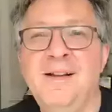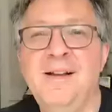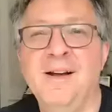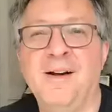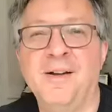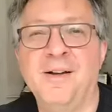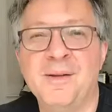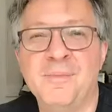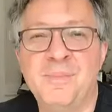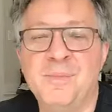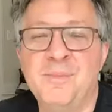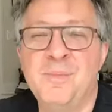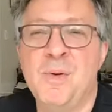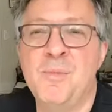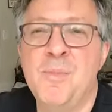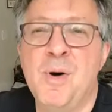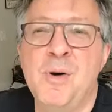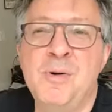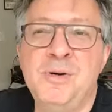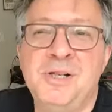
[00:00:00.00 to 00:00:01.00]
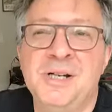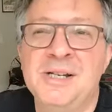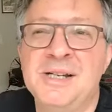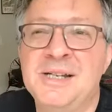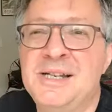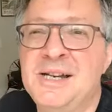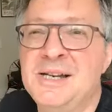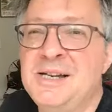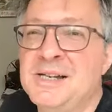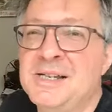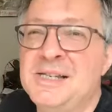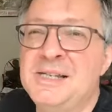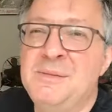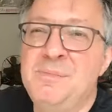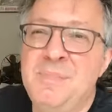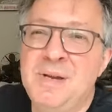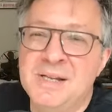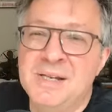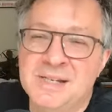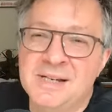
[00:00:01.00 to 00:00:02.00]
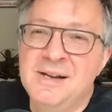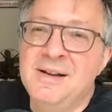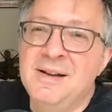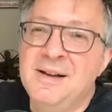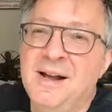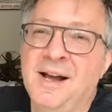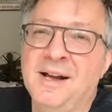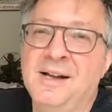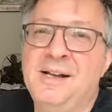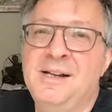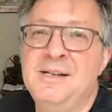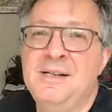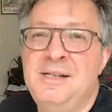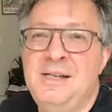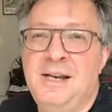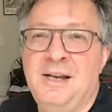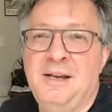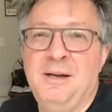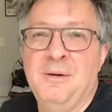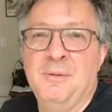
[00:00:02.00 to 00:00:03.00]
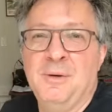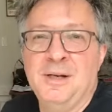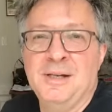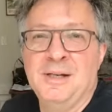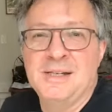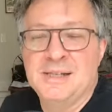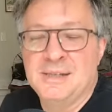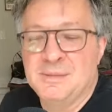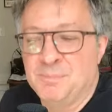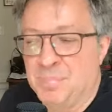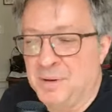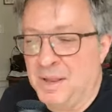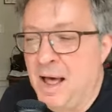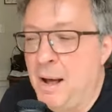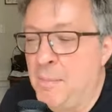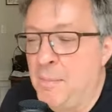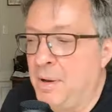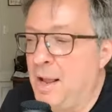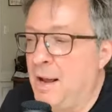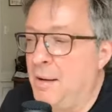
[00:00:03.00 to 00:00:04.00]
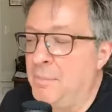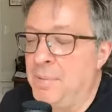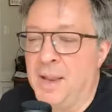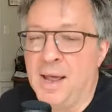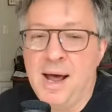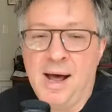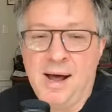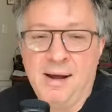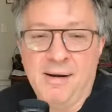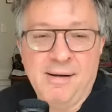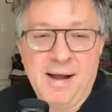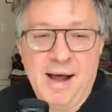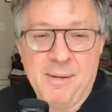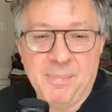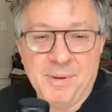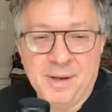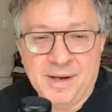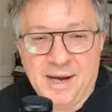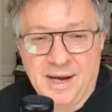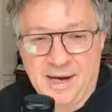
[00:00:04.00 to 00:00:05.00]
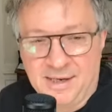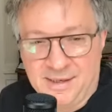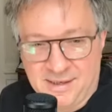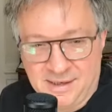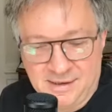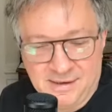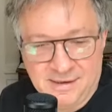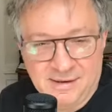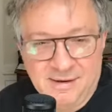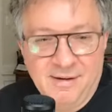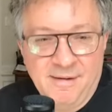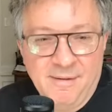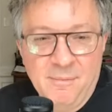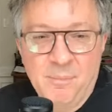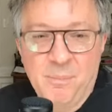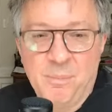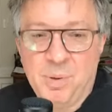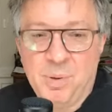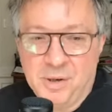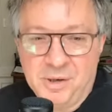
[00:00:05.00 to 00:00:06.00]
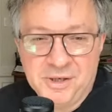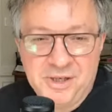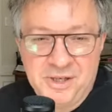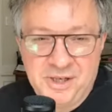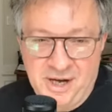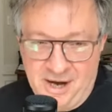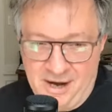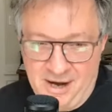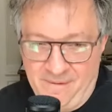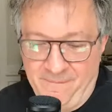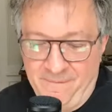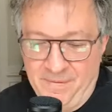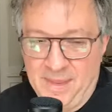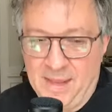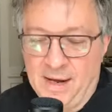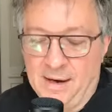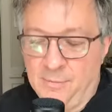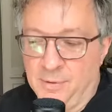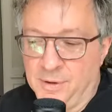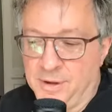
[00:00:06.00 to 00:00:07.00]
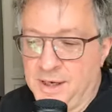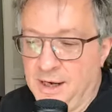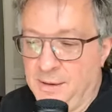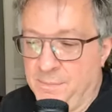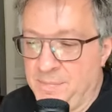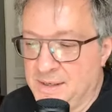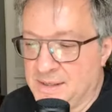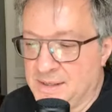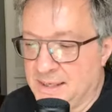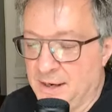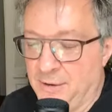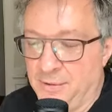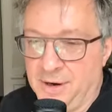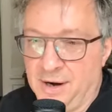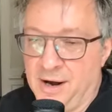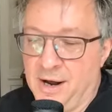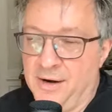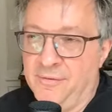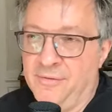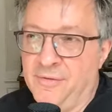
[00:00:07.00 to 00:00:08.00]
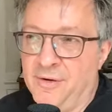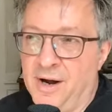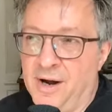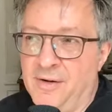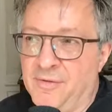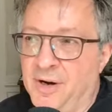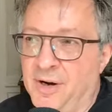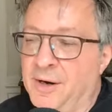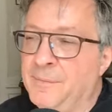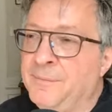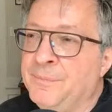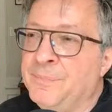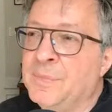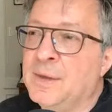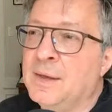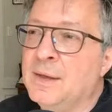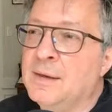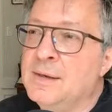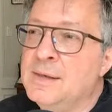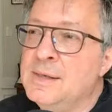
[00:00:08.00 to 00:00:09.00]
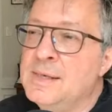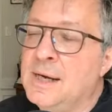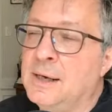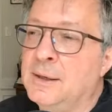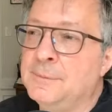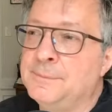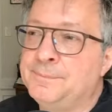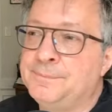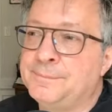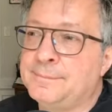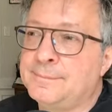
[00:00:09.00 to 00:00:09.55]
all the motions to dismiss a continuance, blah, blah, blah application bullshit that will keep this going on forever. So